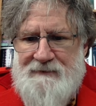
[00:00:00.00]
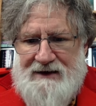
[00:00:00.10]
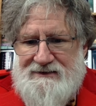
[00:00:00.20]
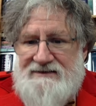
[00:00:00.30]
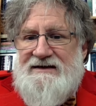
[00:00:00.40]

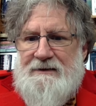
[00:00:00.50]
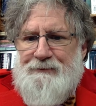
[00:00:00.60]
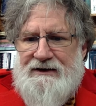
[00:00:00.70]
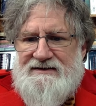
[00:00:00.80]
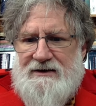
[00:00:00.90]
that
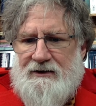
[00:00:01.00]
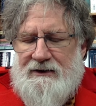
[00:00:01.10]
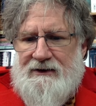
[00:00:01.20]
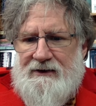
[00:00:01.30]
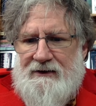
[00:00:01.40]
deeply
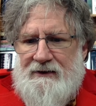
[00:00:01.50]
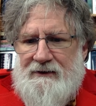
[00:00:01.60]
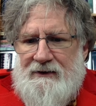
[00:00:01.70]
sorry.